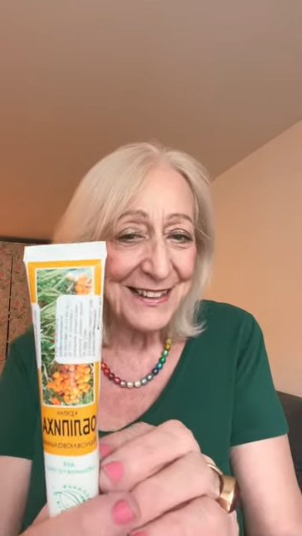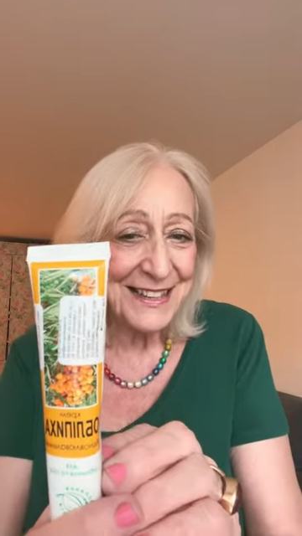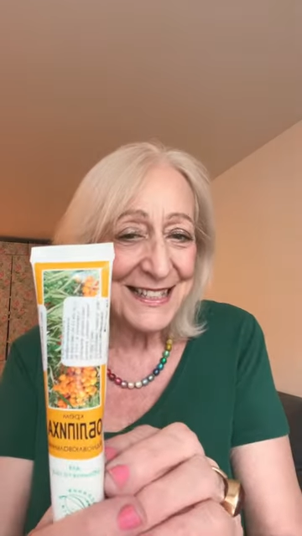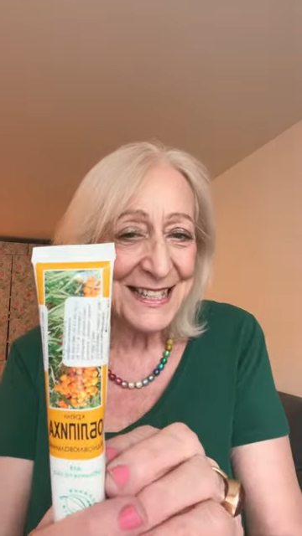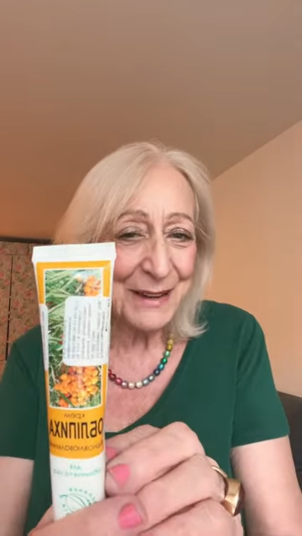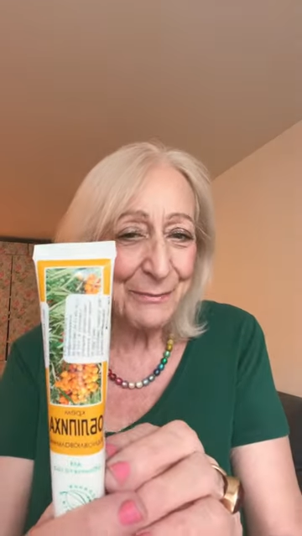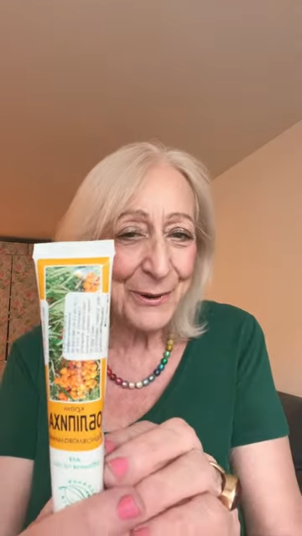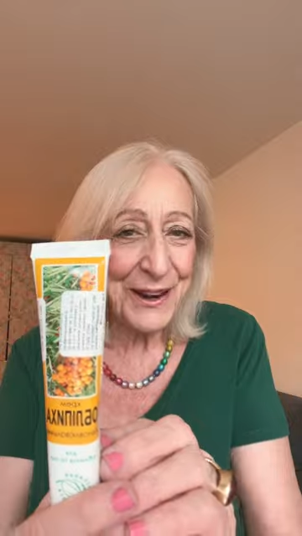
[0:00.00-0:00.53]
Isn't
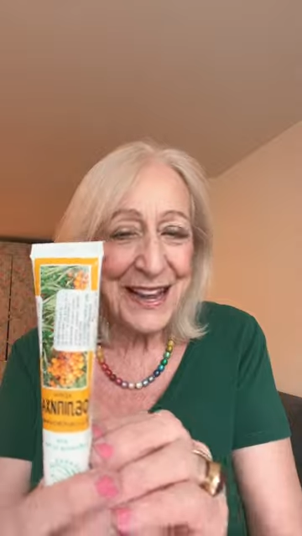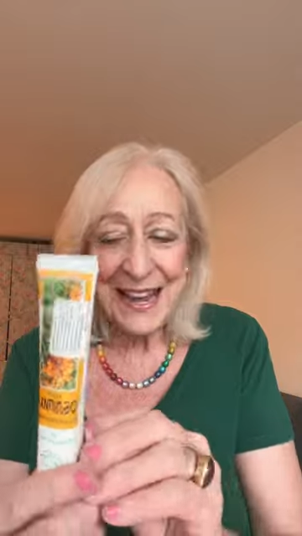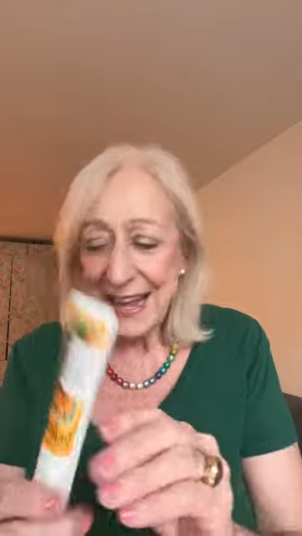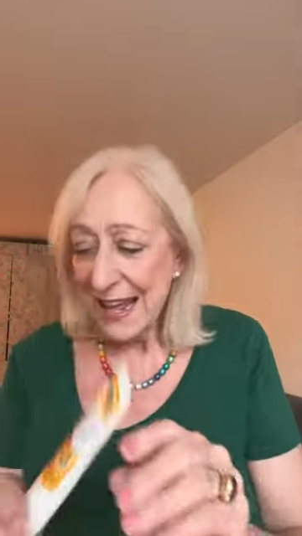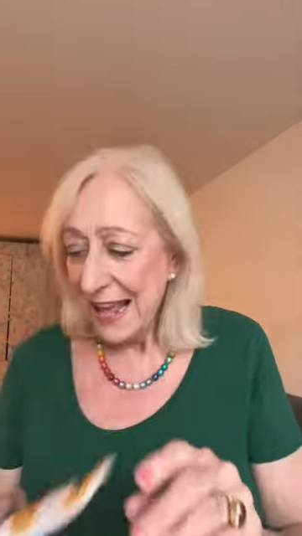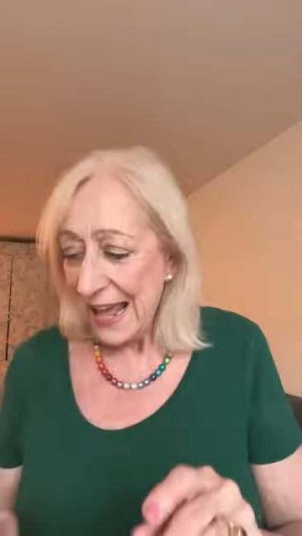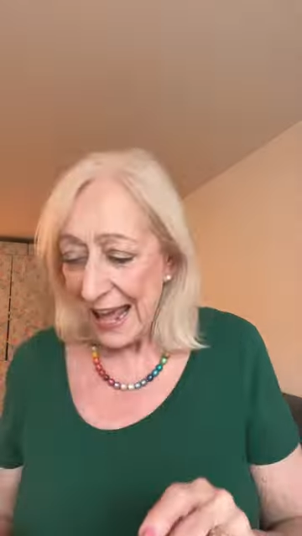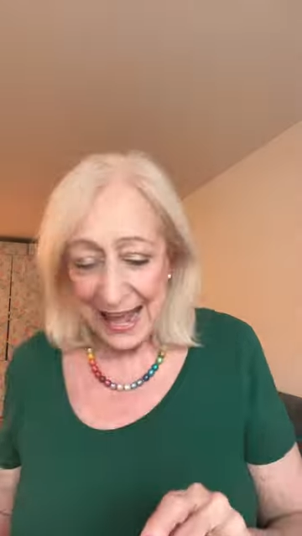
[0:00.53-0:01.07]
that pretty?
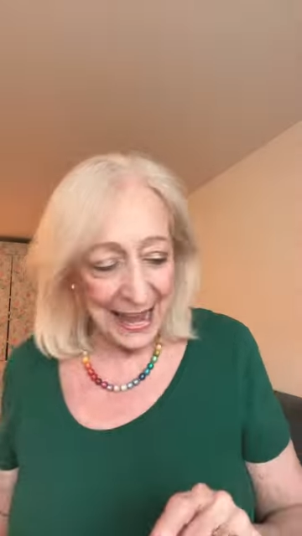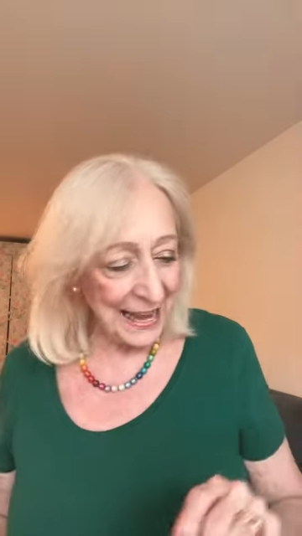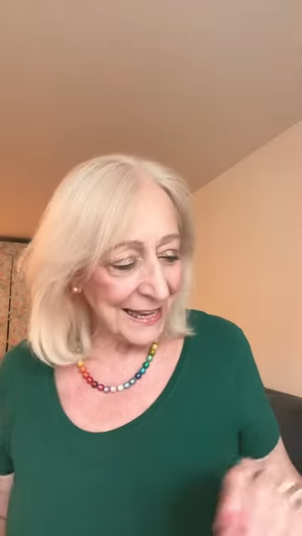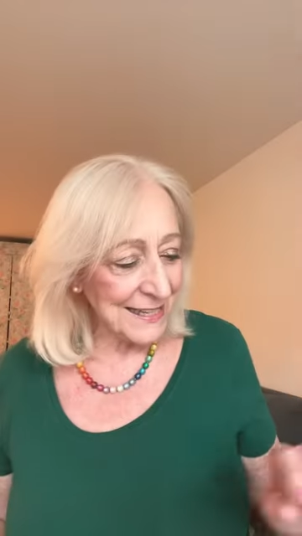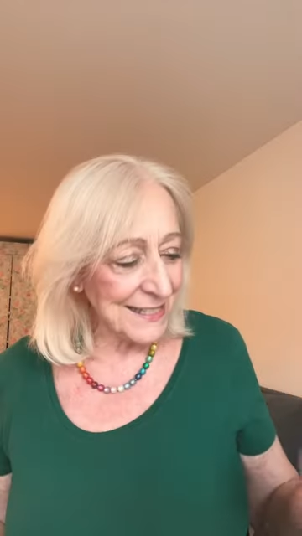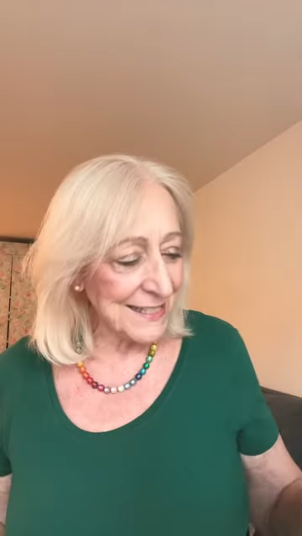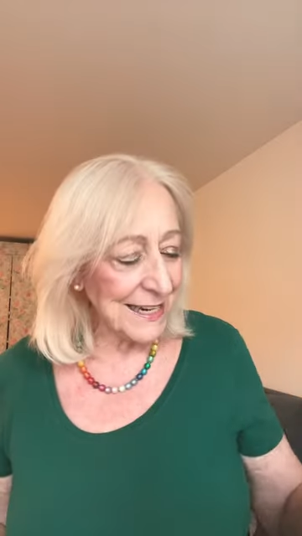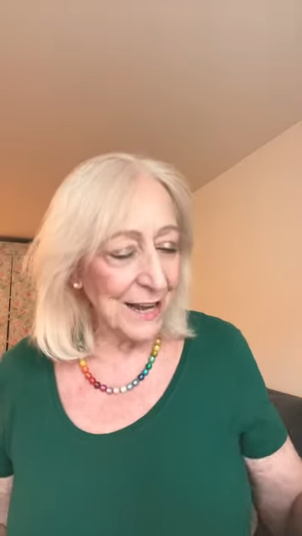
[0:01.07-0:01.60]

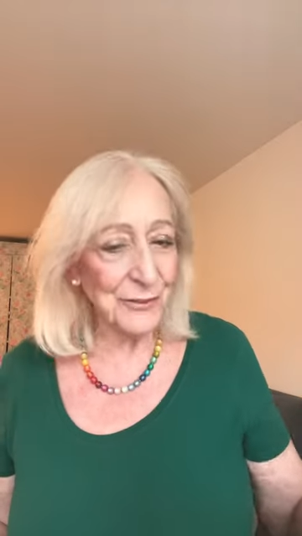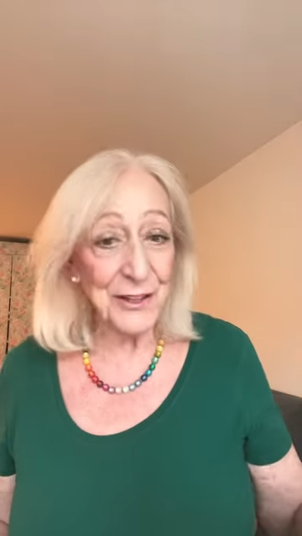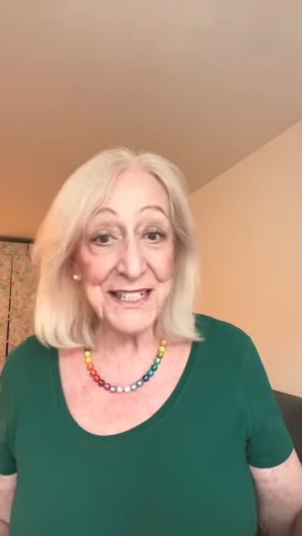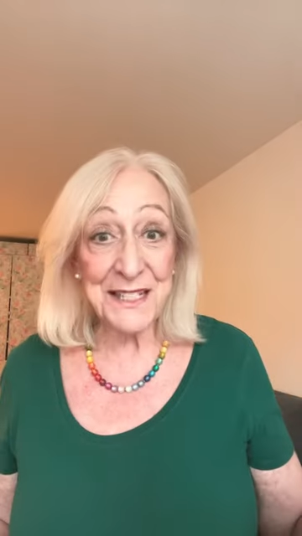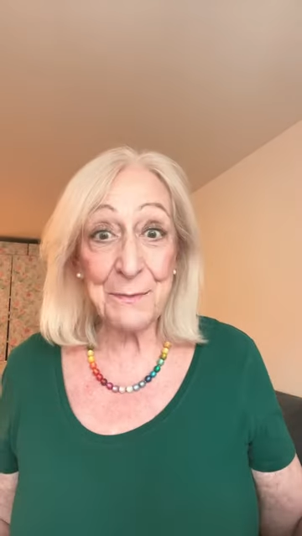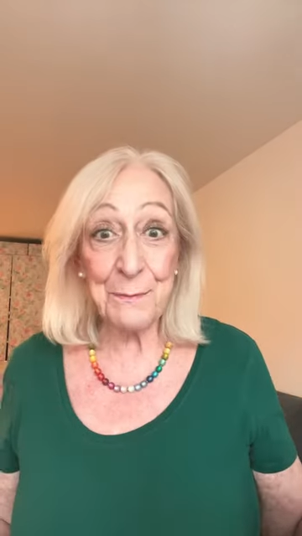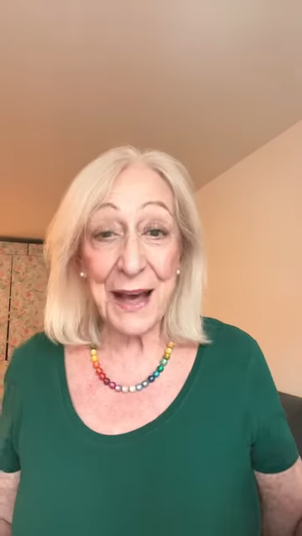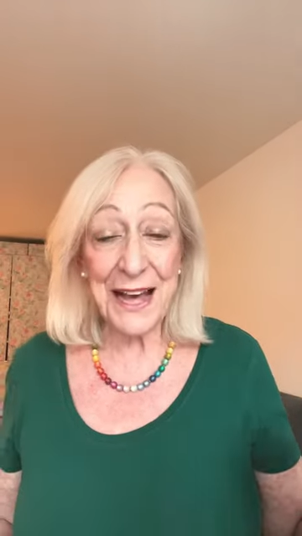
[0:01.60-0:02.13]
And I've got
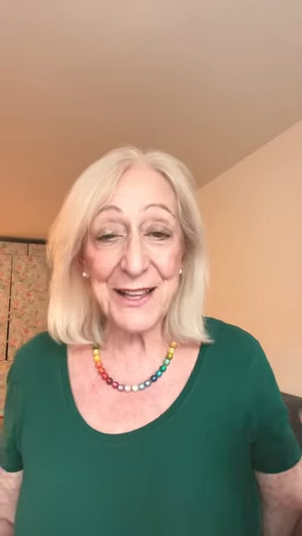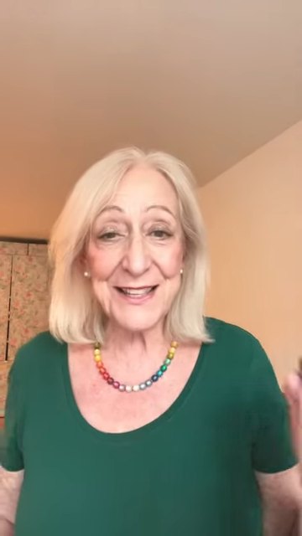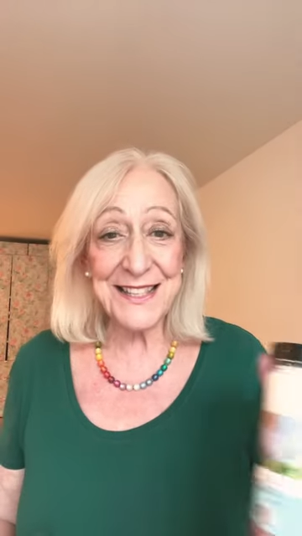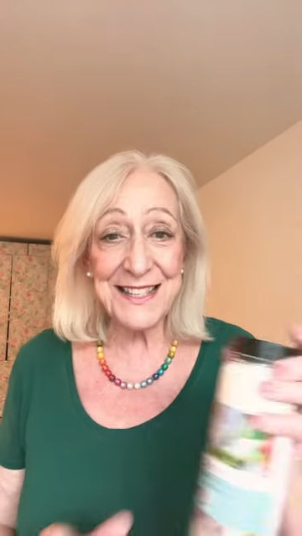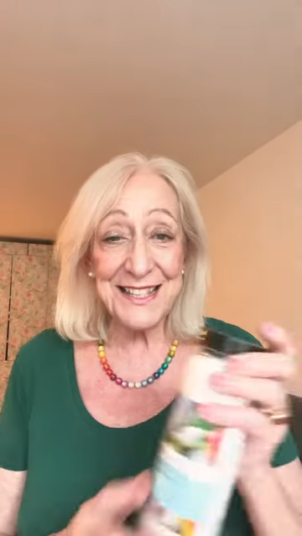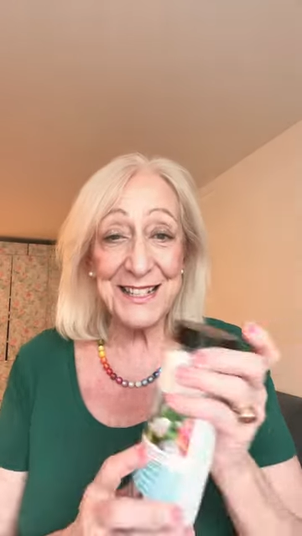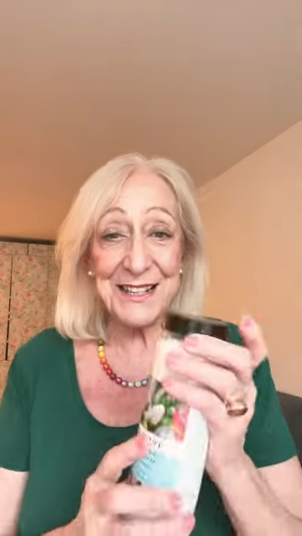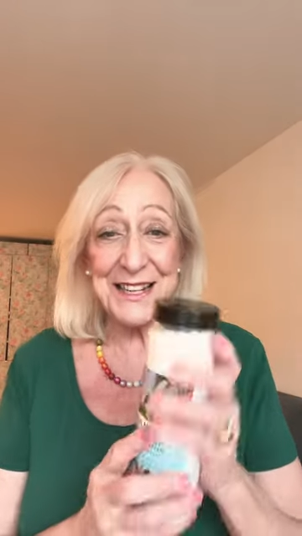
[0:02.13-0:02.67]
some bath,